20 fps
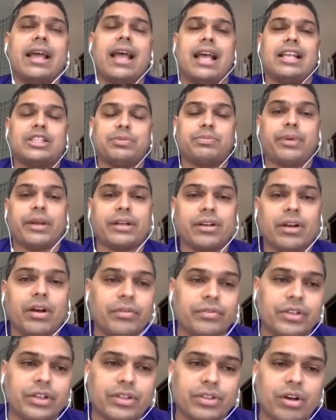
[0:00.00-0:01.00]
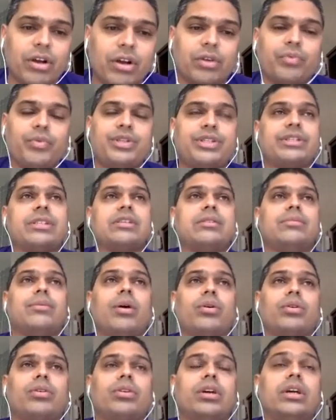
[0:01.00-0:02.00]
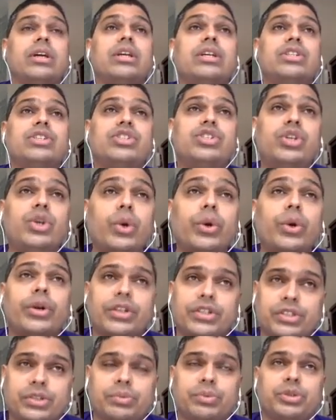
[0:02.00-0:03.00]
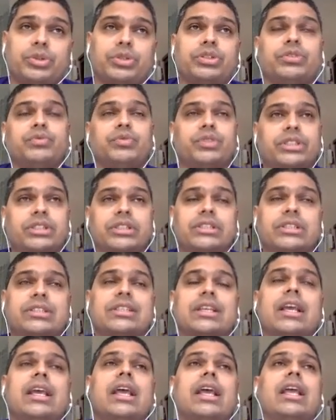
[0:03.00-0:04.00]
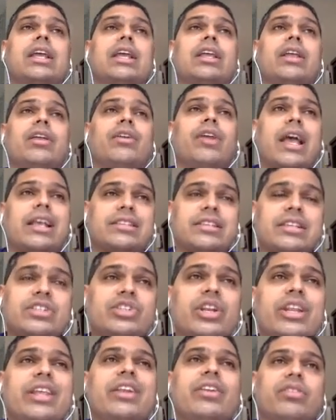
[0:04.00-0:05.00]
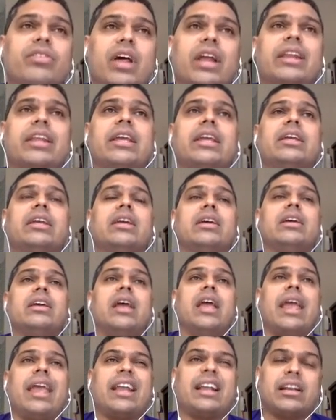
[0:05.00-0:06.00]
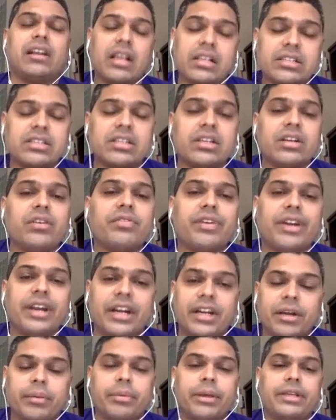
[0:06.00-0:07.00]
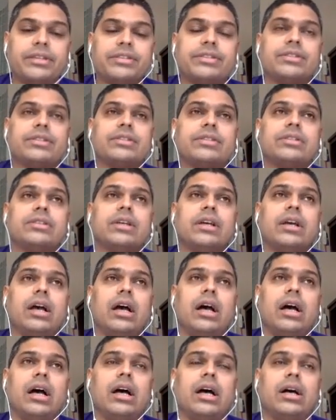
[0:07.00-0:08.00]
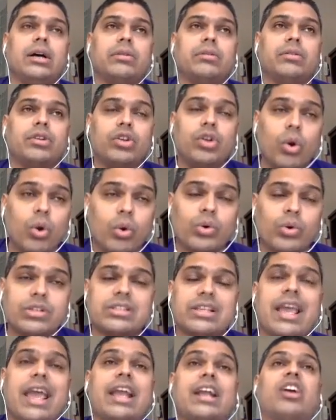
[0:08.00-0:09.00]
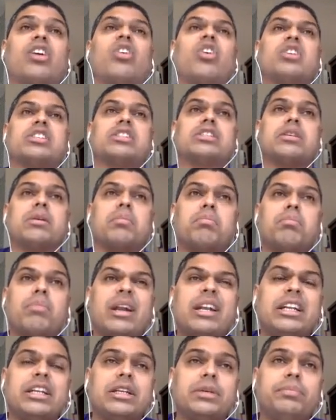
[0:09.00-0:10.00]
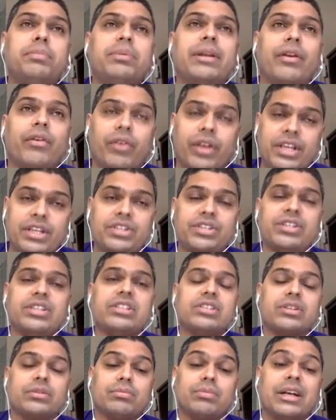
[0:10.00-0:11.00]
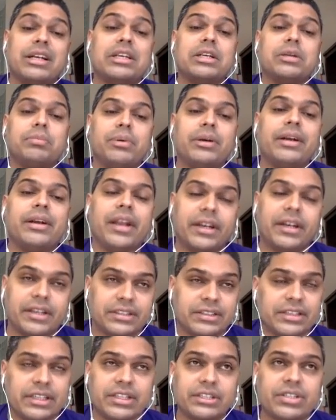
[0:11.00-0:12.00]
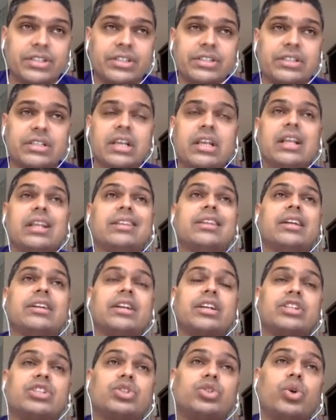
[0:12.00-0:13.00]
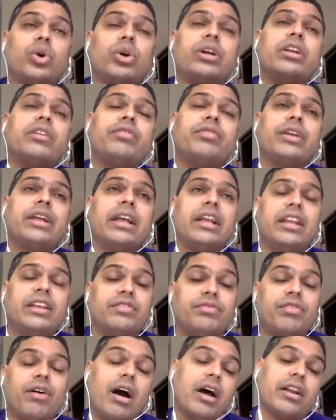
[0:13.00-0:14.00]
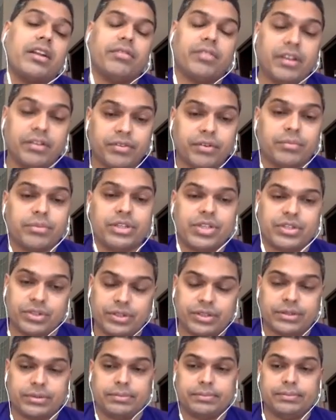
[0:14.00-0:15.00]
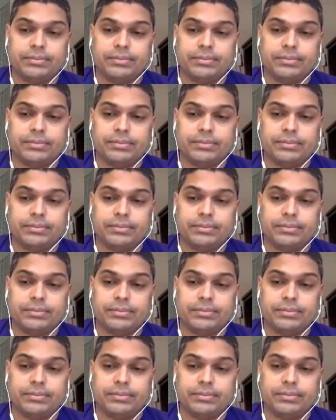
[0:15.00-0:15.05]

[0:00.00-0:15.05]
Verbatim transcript: aspect of the talk, which is about geo distribution, which is essentially running a cluster of database uh, nodes across multiple regions or multiple data centers that are geographically far away from each other.